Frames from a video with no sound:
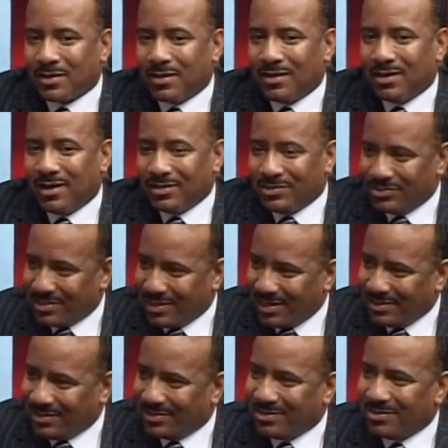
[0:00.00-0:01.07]
I
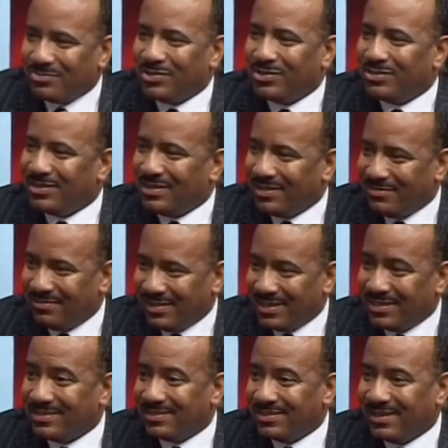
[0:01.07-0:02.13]
decided to come here and take
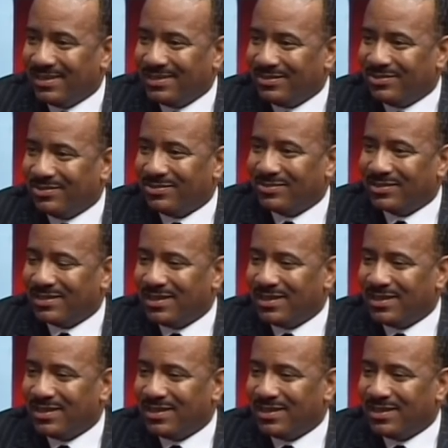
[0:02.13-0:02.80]
advantage of that, you know.